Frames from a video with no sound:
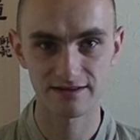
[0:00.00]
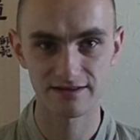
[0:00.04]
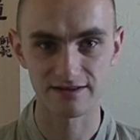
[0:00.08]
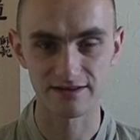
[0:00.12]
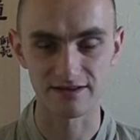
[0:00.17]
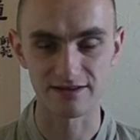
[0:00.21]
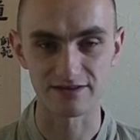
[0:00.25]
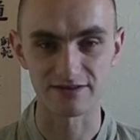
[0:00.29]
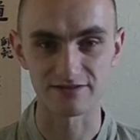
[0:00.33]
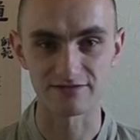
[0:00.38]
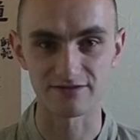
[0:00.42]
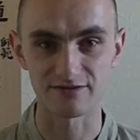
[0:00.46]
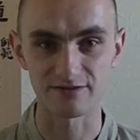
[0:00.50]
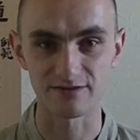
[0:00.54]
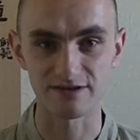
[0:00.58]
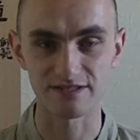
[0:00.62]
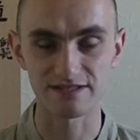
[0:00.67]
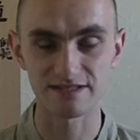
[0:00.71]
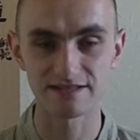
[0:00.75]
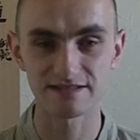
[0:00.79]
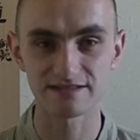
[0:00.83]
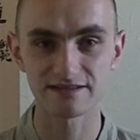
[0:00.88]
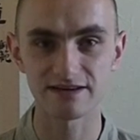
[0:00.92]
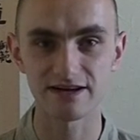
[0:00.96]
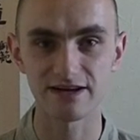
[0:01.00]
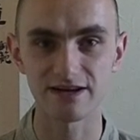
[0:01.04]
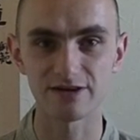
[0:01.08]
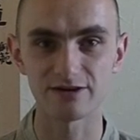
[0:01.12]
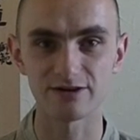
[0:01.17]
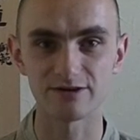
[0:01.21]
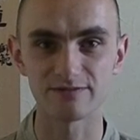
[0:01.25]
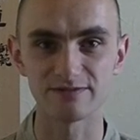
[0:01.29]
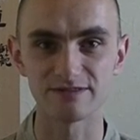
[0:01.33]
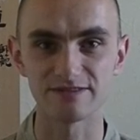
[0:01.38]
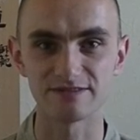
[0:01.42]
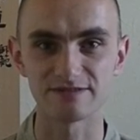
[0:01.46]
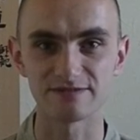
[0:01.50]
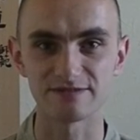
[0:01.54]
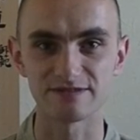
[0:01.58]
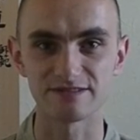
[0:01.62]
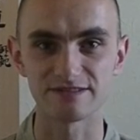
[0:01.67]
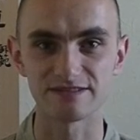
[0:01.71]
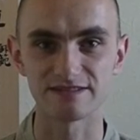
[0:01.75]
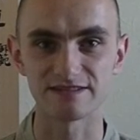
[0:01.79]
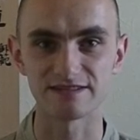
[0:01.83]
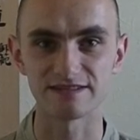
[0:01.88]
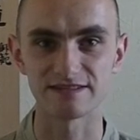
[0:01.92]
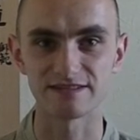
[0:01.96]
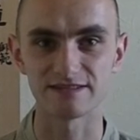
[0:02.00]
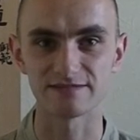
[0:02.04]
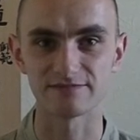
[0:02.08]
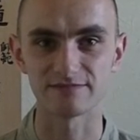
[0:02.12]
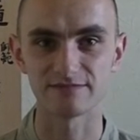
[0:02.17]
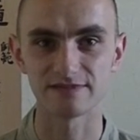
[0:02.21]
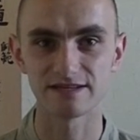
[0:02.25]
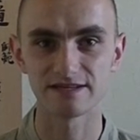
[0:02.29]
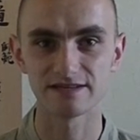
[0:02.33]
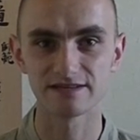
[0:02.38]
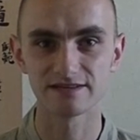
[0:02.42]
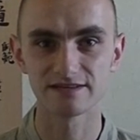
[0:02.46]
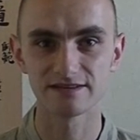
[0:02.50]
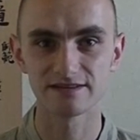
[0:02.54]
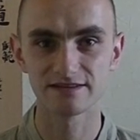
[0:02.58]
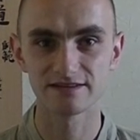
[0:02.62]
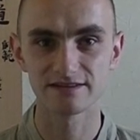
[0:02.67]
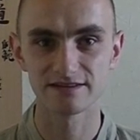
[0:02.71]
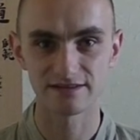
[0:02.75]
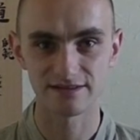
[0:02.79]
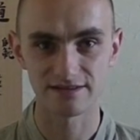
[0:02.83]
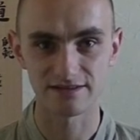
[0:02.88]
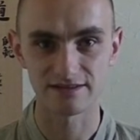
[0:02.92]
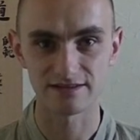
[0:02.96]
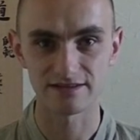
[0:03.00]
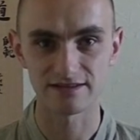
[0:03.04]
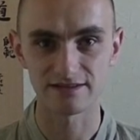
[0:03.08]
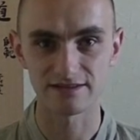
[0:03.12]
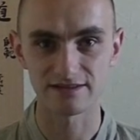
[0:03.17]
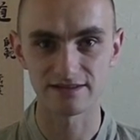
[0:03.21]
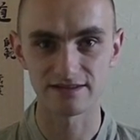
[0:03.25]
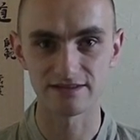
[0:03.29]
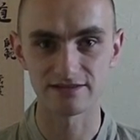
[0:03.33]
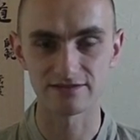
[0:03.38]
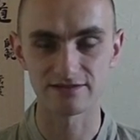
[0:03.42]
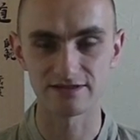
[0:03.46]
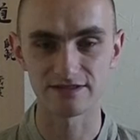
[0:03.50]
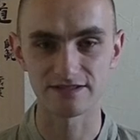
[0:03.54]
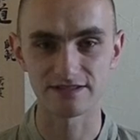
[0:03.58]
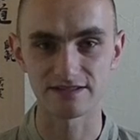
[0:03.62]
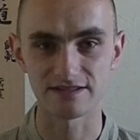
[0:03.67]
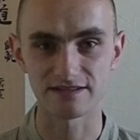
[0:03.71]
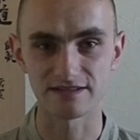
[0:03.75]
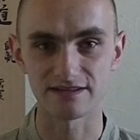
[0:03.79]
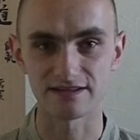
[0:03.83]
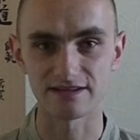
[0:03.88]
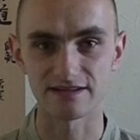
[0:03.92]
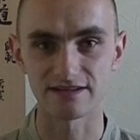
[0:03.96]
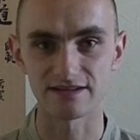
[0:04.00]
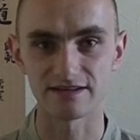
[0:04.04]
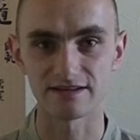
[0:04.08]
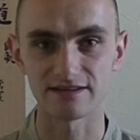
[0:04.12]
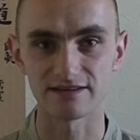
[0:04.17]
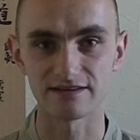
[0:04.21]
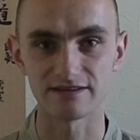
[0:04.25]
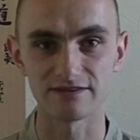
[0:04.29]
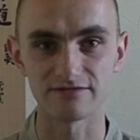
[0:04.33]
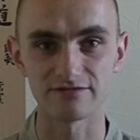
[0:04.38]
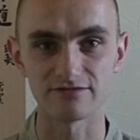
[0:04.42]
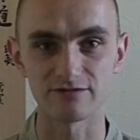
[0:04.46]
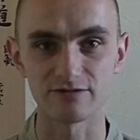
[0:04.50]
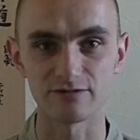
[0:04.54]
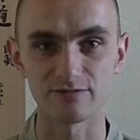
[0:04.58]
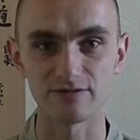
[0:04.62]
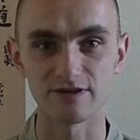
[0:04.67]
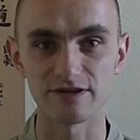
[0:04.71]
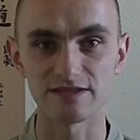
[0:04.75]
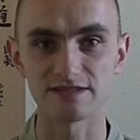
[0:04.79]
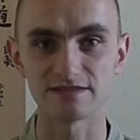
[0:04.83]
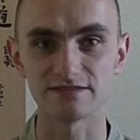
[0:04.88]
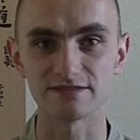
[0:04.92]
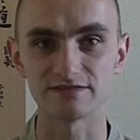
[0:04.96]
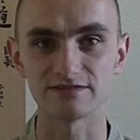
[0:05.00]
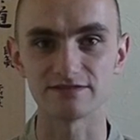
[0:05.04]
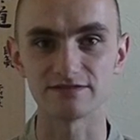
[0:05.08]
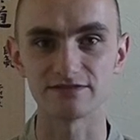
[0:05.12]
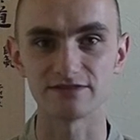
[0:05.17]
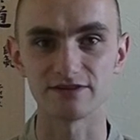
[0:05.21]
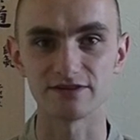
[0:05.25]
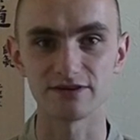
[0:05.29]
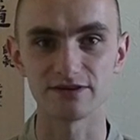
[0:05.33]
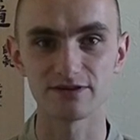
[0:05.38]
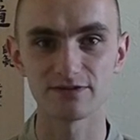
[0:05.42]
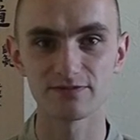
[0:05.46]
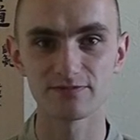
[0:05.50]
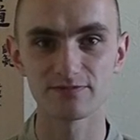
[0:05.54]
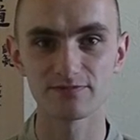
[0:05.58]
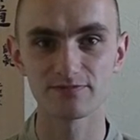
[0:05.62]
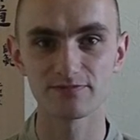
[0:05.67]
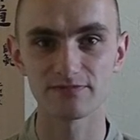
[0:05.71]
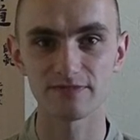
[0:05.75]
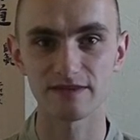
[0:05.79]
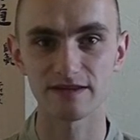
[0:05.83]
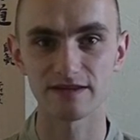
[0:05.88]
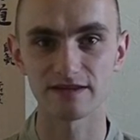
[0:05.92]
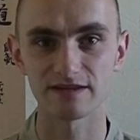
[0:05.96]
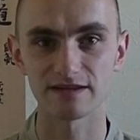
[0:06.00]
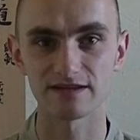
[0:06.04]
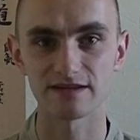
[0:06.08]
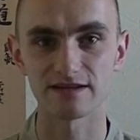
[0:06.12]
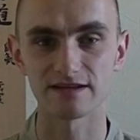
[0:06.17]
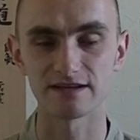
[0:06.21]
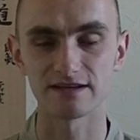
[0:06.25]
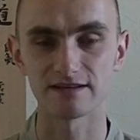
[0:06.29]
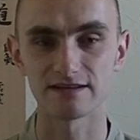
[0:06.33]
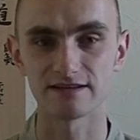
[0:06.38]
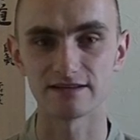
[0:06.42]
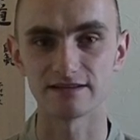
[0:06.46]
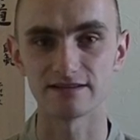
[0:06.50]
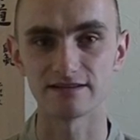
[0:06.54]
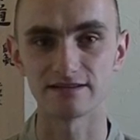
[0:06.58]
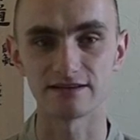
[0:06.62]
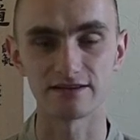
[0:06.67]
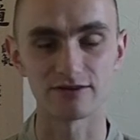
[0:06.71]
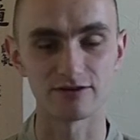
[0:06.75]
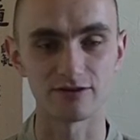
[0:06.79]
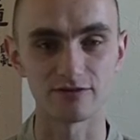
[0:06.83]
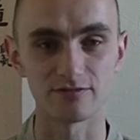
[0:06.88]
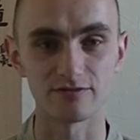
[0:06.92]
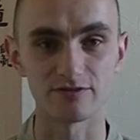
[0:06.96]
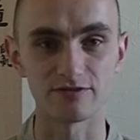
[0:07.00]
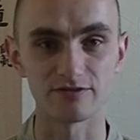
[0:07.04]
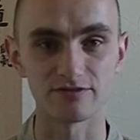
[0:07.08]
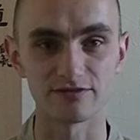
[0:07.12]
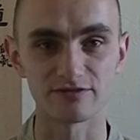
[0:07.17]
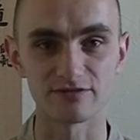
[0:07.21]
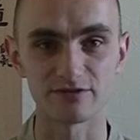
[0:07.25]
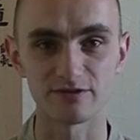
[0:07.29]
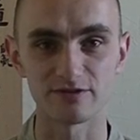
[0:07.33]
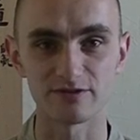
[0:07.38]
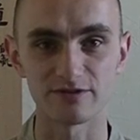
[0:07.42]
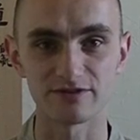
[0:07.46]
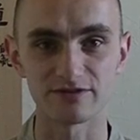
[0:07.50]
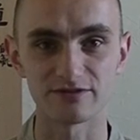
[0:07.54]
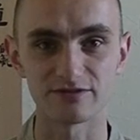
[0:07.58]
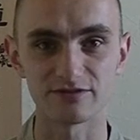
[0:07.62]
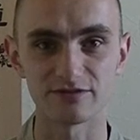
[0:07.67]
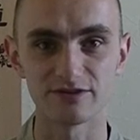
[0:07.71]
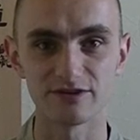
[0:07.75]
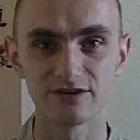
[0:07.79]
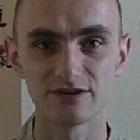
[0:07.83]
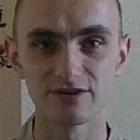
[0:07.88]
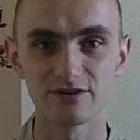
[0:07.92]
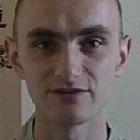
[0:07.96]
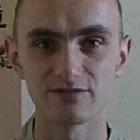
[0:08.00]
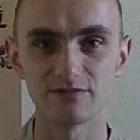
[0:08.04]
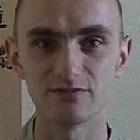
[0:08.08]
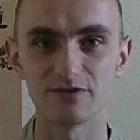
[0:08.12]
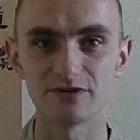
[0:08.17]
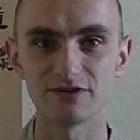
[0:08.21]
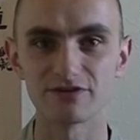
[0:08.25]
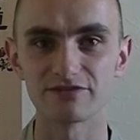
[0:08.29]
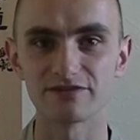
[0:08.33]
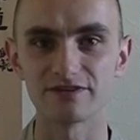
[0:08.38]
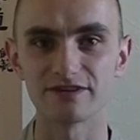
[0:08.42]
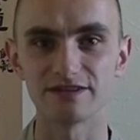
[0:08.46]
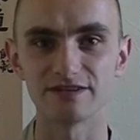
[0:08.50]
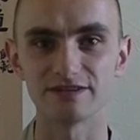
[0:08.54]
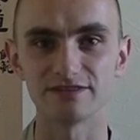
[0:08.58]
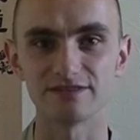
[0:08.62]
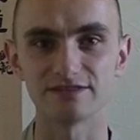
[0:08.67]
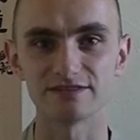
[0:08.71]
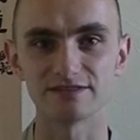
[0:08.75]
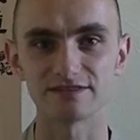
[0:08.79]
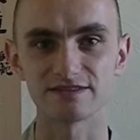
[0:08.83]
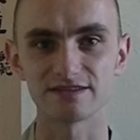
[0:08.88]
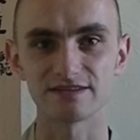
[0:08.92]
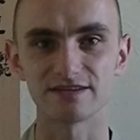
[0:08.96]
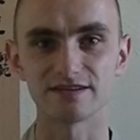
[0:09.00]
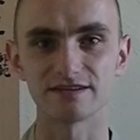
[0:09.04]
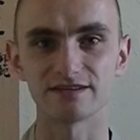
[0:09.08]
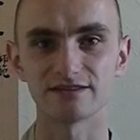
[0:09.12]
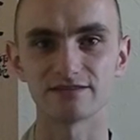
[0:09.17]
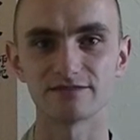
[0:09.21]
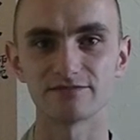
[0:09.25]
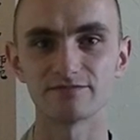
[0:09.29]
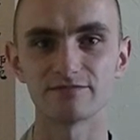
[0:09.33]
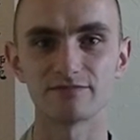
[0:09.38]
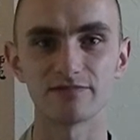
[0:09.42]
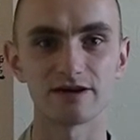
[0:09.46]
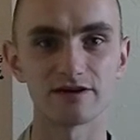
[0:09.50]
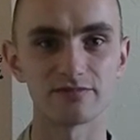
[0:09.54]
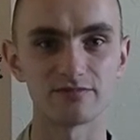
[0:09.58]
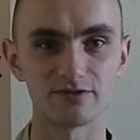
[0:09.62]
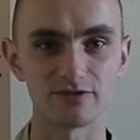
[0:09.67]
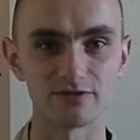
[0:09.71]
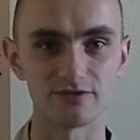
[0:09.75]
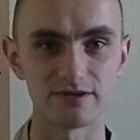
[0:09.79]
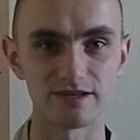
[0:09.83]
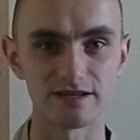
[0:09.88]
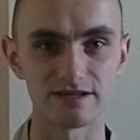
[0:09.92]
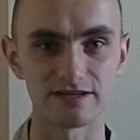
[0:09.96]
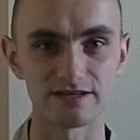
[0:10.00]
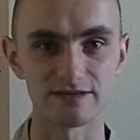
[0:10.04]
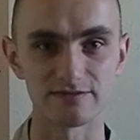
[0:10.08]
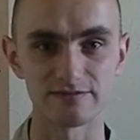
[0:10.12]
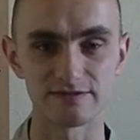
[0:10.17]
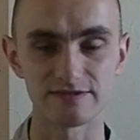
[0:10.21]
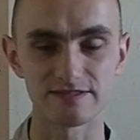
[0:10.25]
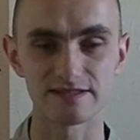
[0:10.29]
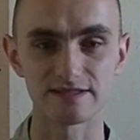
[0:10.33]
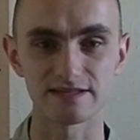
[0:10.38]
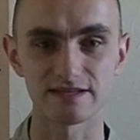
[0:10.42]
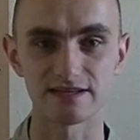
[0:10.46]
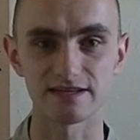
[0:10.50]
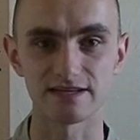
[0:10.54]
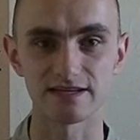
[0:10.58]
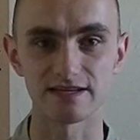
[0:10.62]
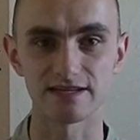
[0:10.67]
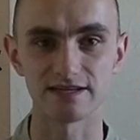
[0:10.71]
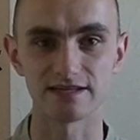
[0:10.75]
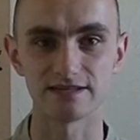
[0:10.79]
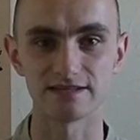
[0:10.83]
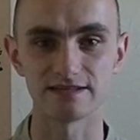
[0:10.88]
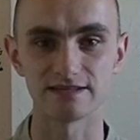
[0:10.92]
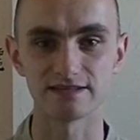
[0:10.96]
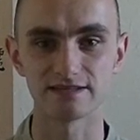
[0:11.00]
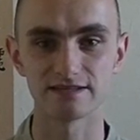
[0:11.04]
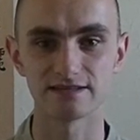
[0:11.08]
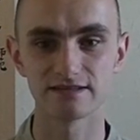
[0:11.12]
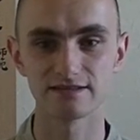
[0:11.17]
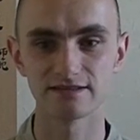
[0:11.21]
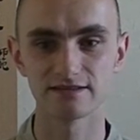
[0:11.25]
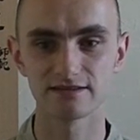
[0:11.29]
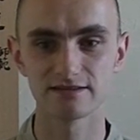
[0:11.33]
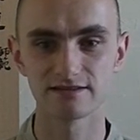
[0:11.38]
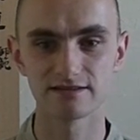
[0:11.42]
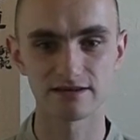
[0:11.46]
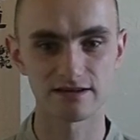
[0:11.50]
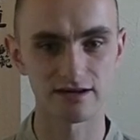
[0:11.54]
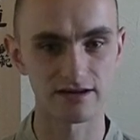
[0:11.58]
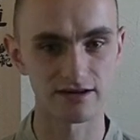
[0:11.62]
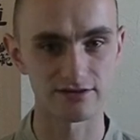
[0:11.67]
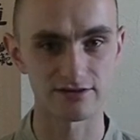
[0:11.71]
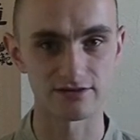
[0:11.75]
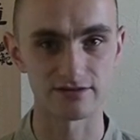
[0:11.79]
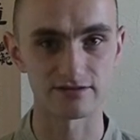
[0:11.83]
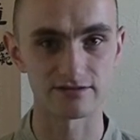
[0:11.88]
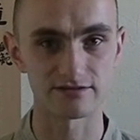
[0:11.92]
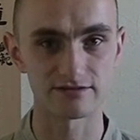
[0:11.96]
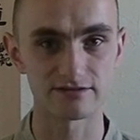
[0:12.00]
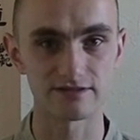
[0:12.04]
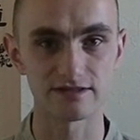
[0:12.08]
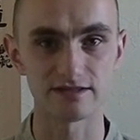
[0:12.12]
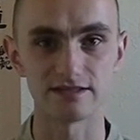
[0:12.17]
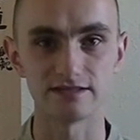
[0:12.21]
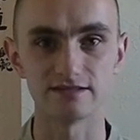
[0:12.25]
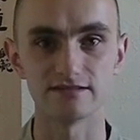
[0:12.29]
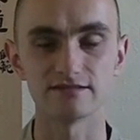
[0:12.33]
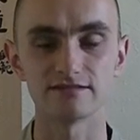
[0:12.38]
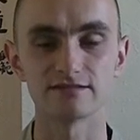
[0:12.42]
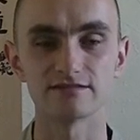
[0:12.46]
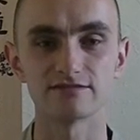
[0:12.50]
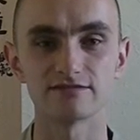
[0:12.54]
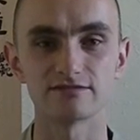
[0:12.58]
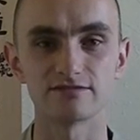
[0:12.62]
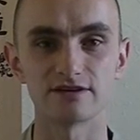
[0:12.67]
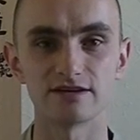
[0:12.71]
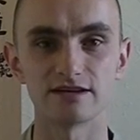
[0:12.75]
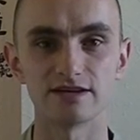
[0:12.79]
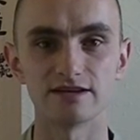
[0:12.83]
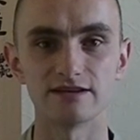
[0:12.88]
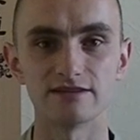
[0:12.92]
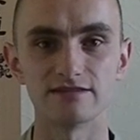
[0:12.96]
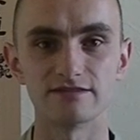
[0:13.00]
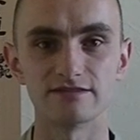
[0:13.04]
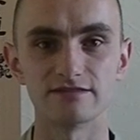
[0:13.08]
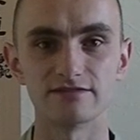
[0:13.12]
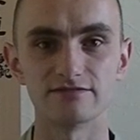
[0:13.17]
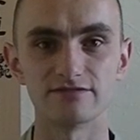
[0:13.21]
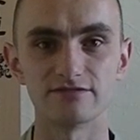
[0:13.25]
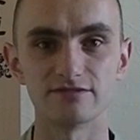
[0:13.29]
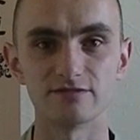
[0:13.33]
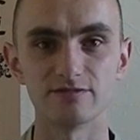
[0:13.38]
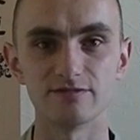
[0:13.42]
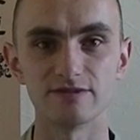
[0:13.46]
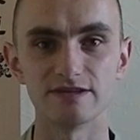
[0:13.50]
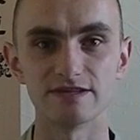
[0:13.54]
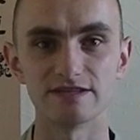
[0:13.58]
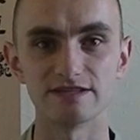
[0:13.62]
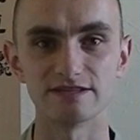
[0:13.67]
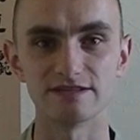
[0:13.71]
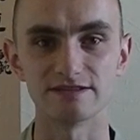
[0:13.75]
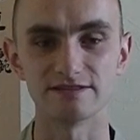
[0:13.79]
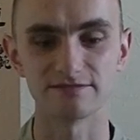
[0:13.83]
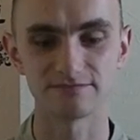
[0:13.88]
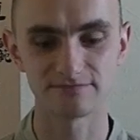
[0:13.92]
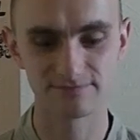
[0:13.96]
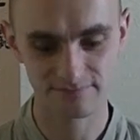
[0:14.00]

Thank you for watching. I hope this was interesting and informational for you, and I hope you look forward to more videos on my brewing tips and other tea related information.